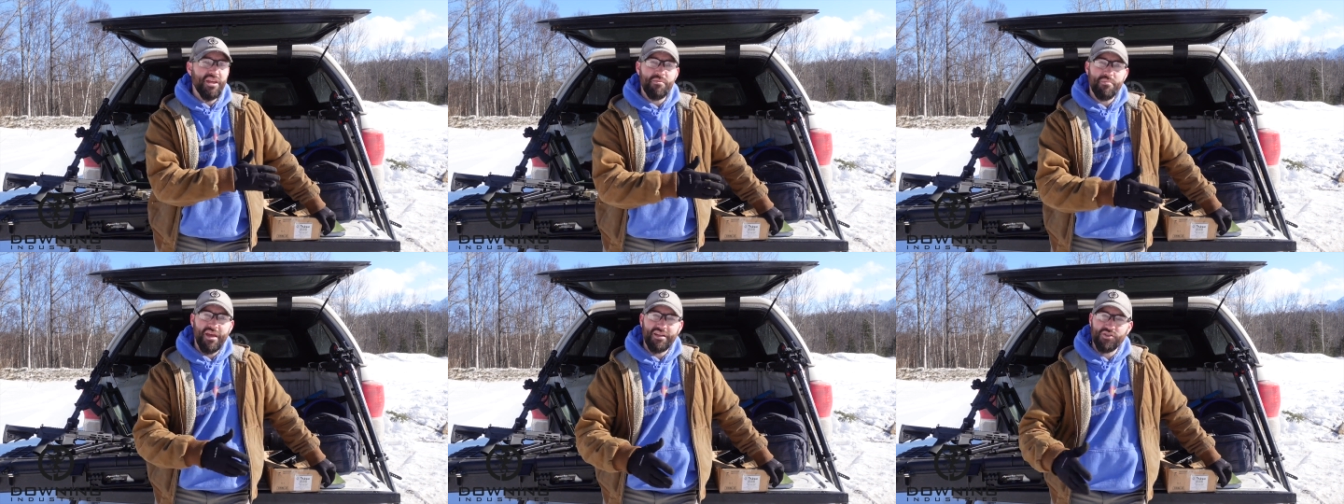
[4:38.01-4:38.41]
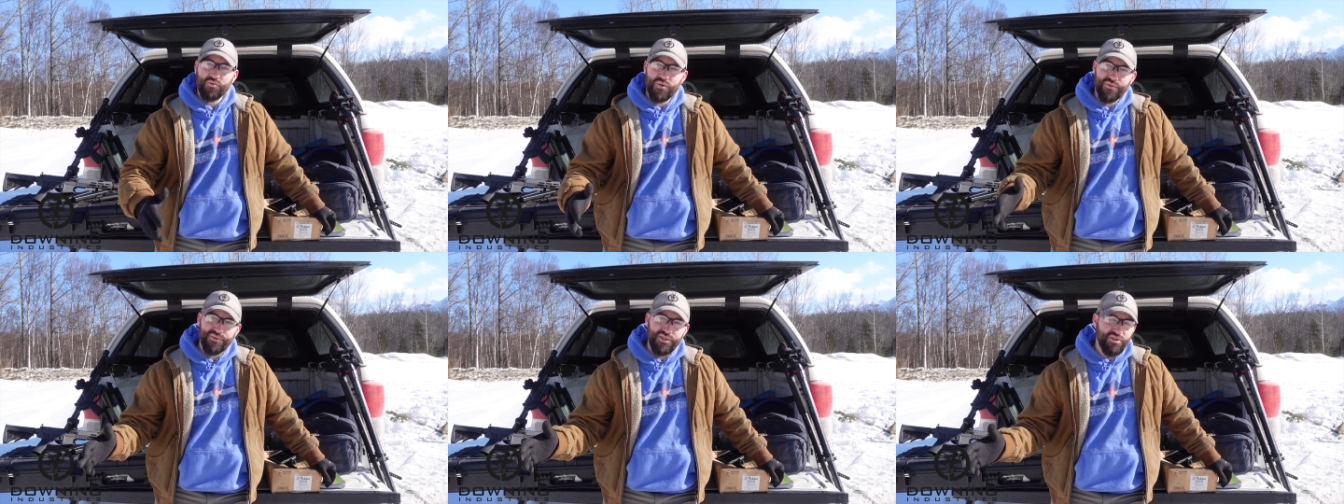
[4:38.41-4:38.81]
get back to
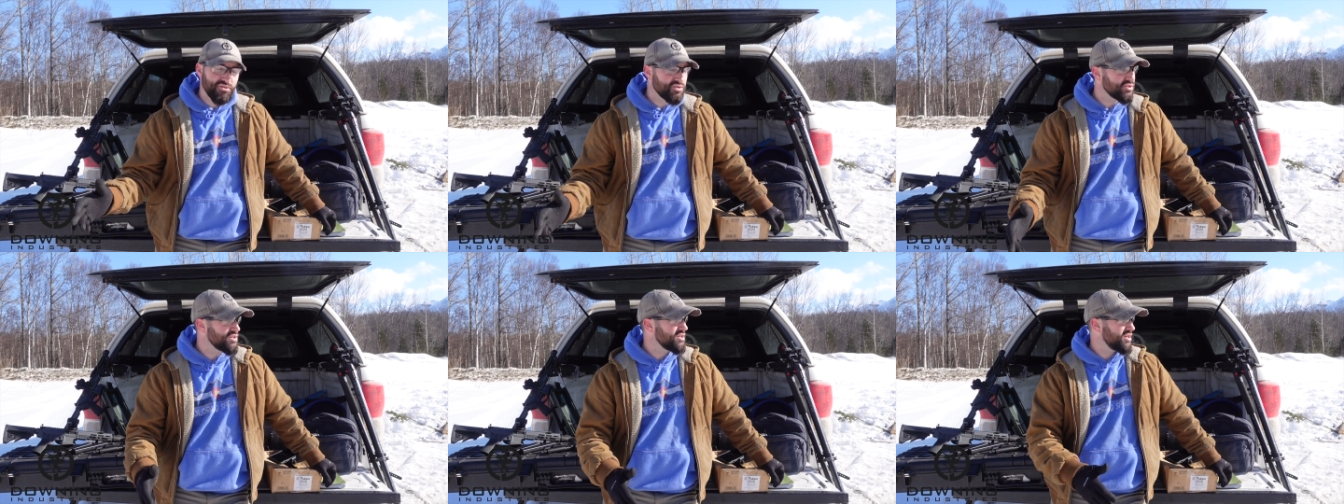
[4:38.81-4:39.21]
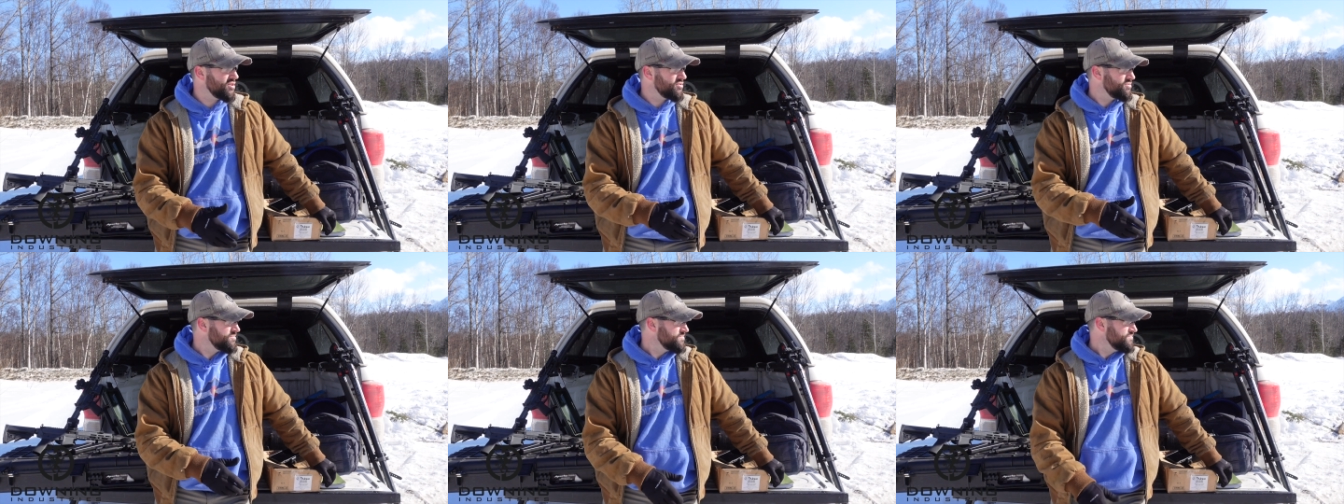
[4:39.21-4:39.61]
where we usually
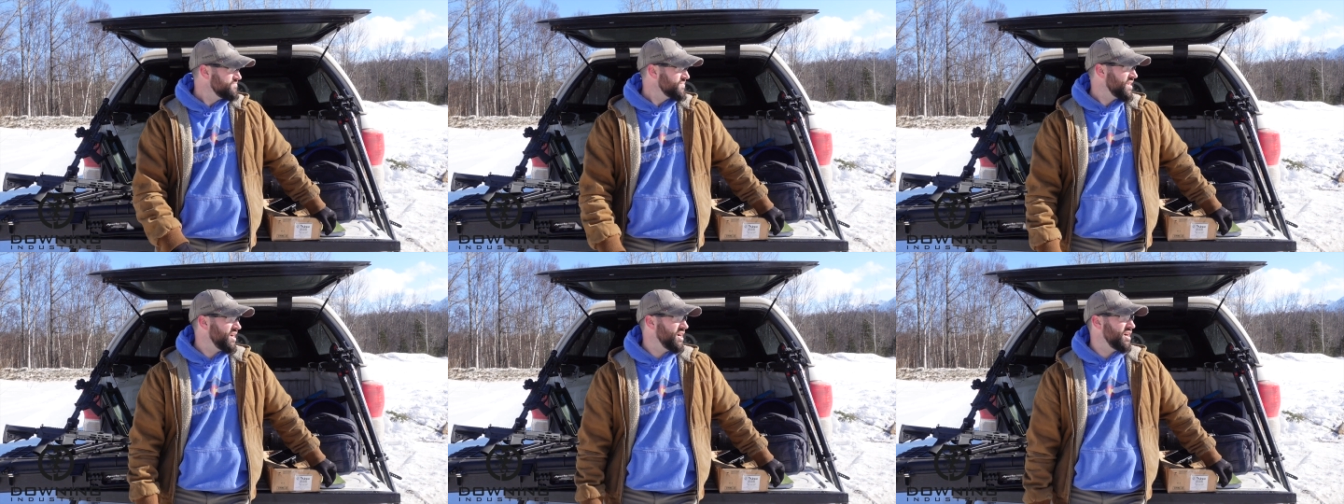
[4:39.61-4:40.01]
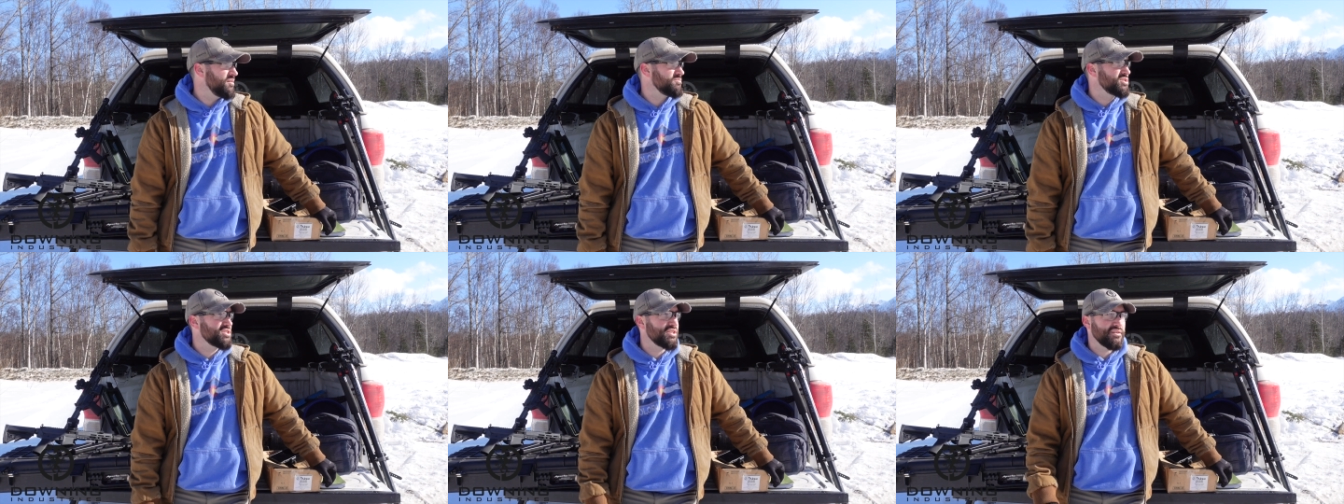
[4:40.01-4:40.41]
go. Um,
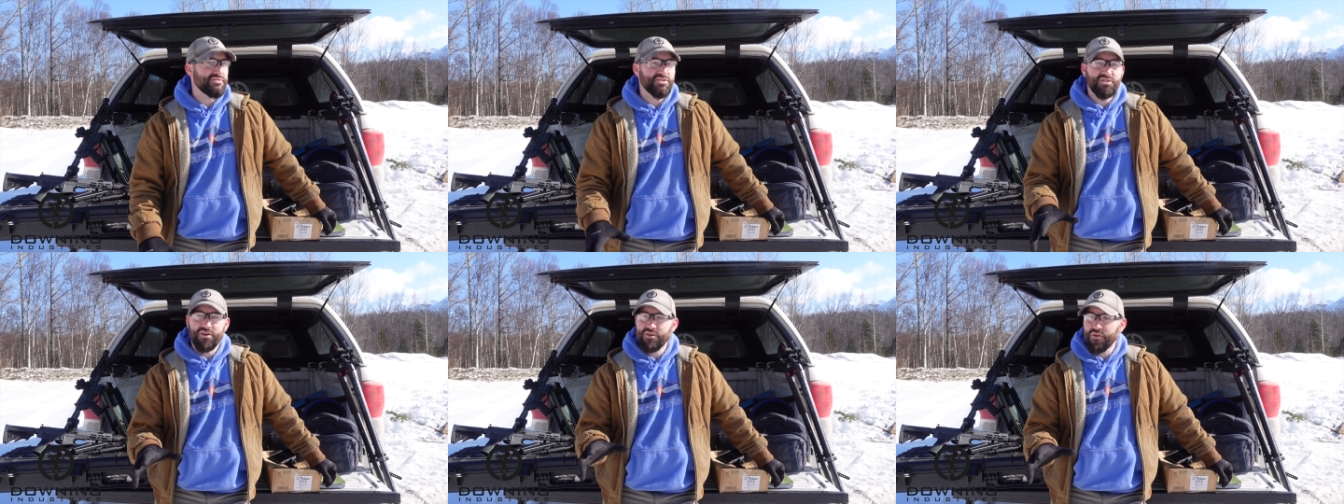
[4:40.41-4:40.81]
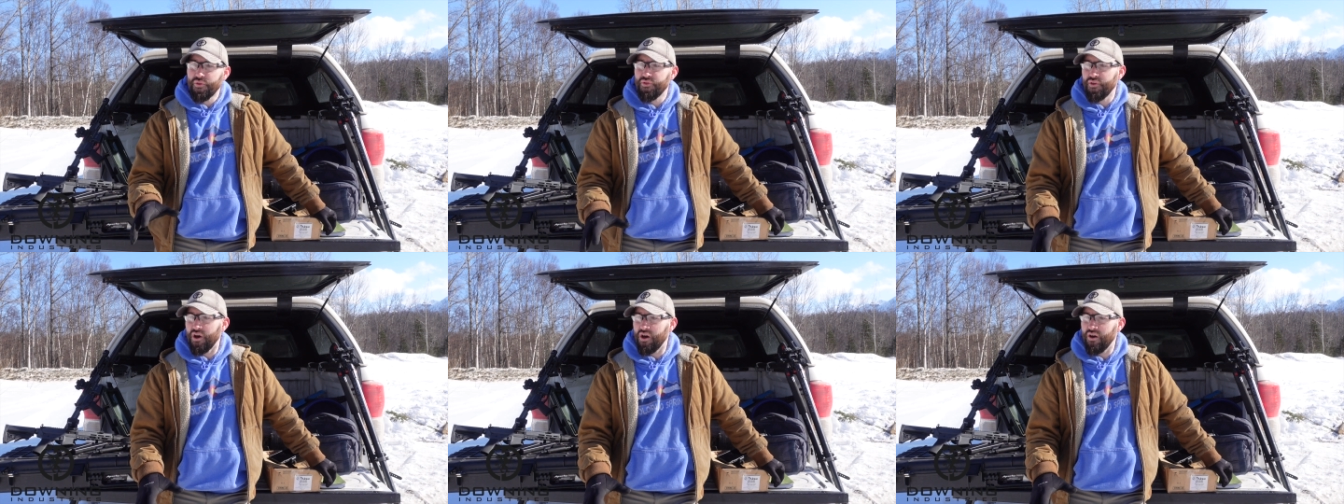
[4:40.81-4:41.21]
stuff's starting to
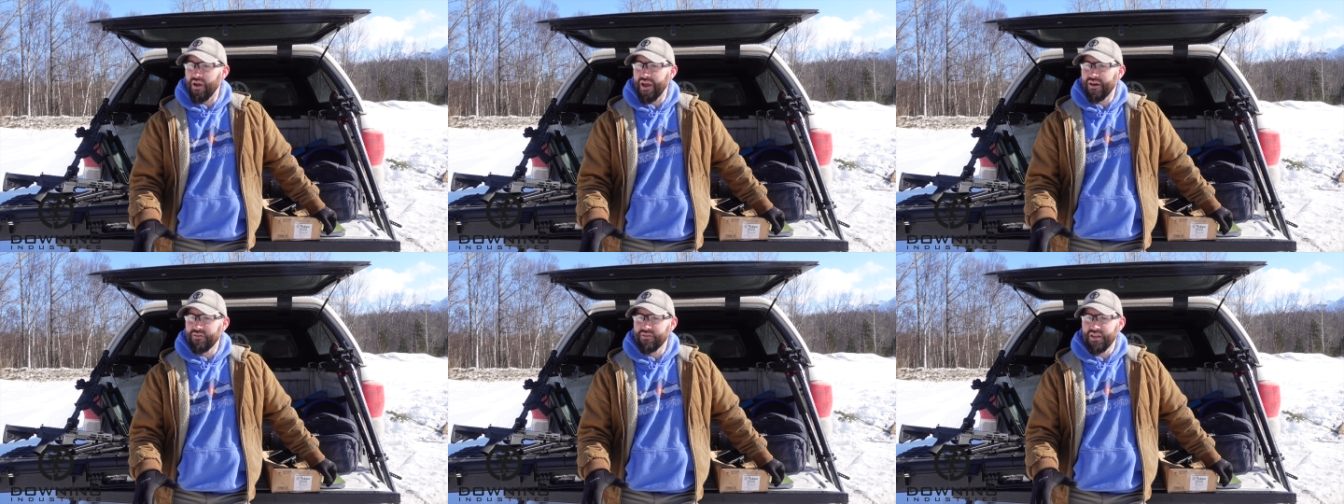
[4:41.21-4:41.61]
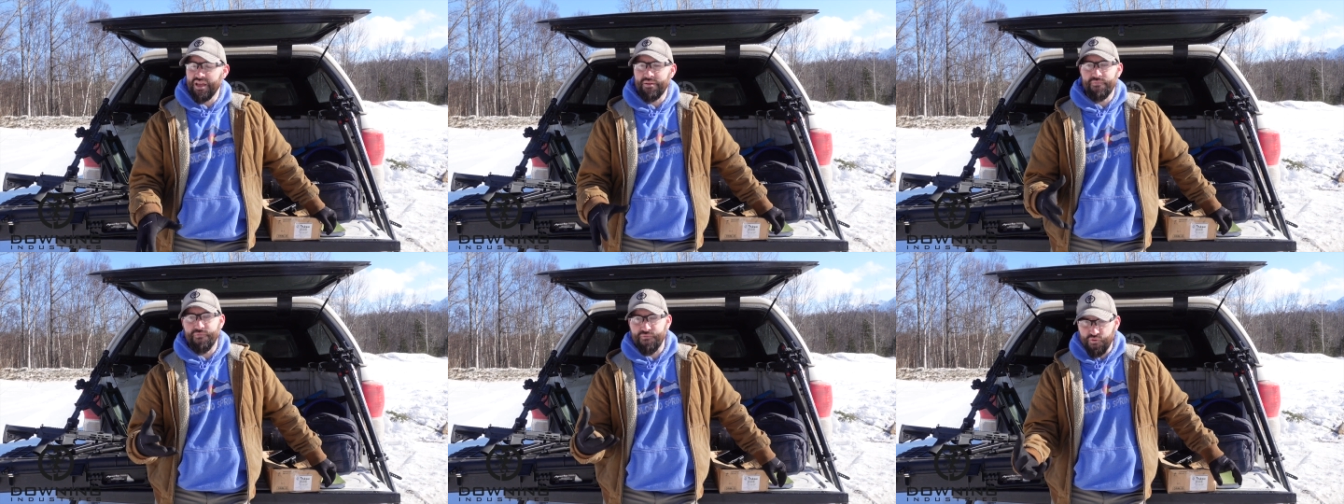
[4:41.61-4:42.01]
thaw out
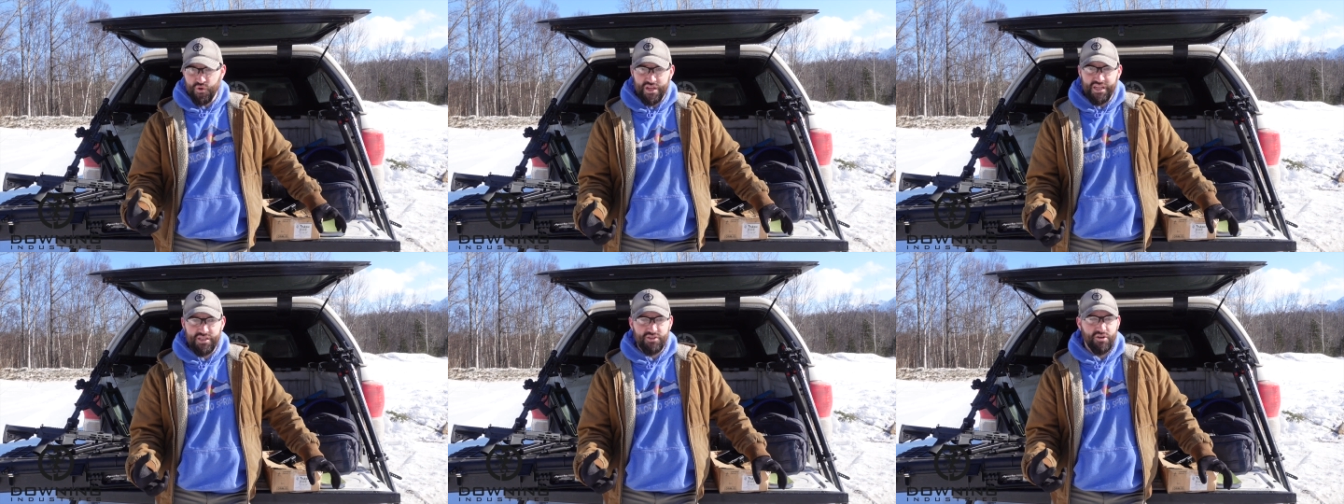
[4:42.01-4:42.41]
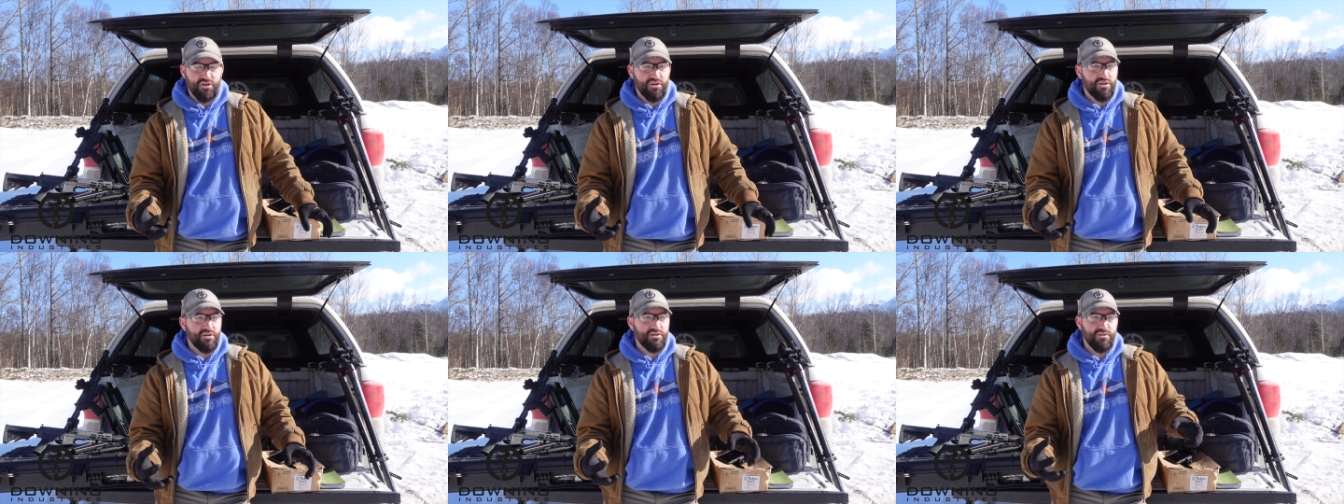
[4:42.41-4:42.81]
and freeze
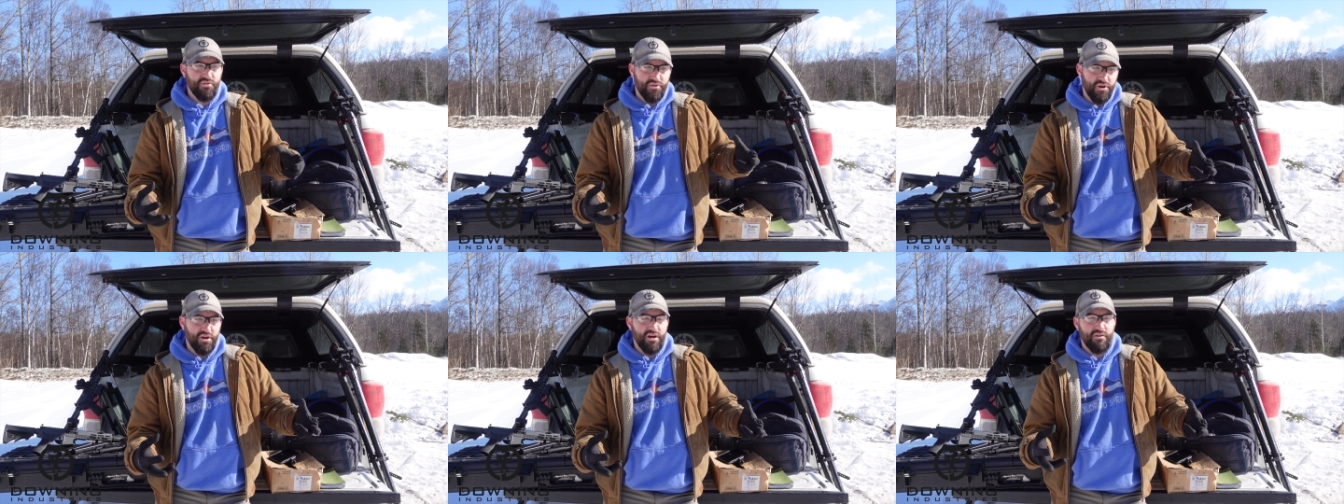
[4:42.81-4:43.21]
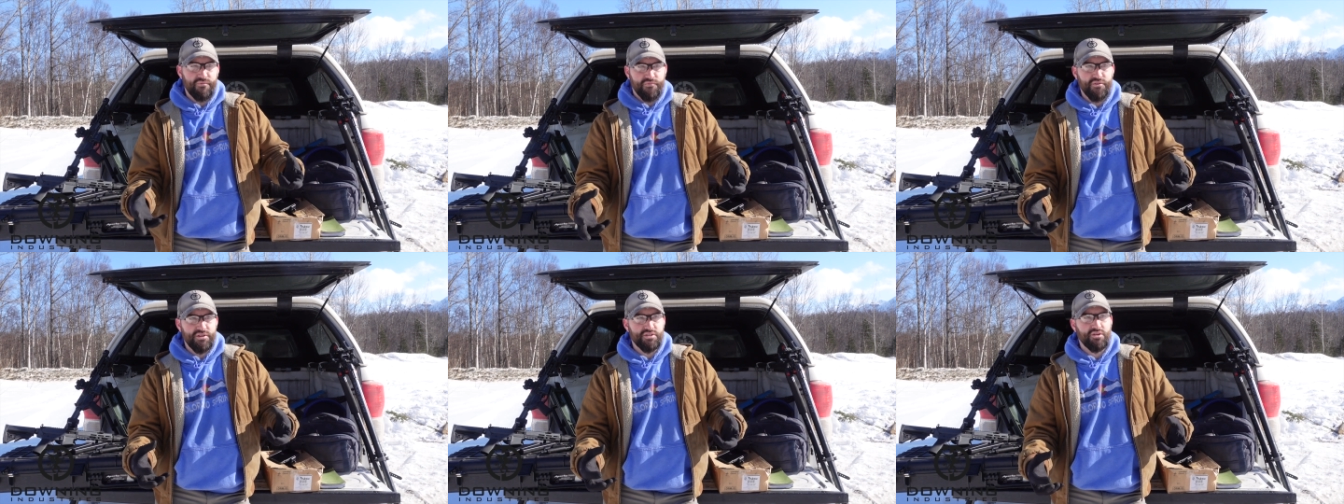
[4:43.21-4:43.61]
hard and thaw out and
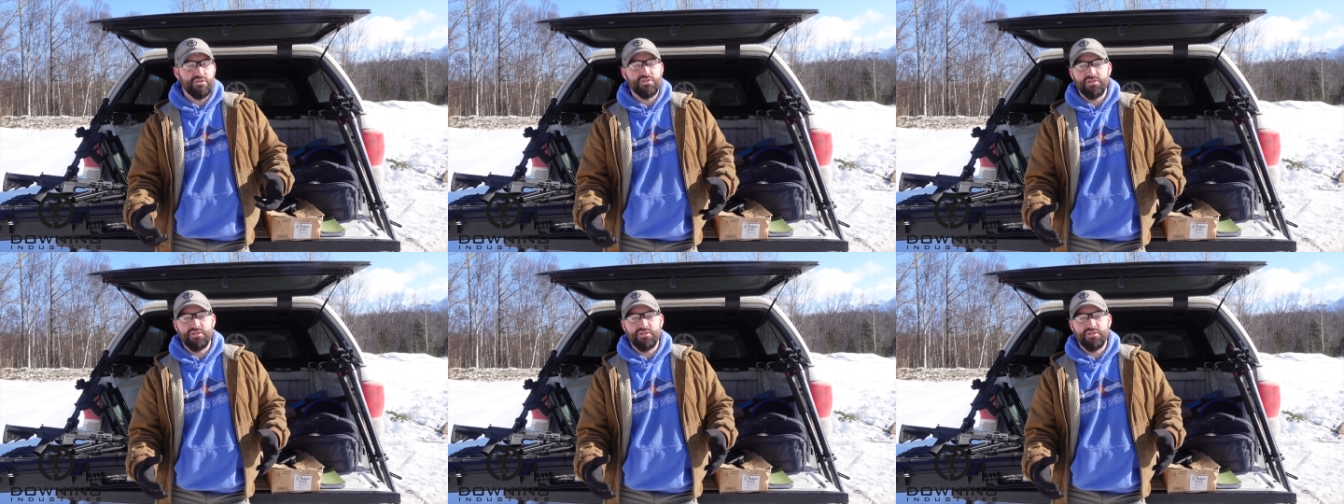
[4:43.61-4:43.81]
freeze hard.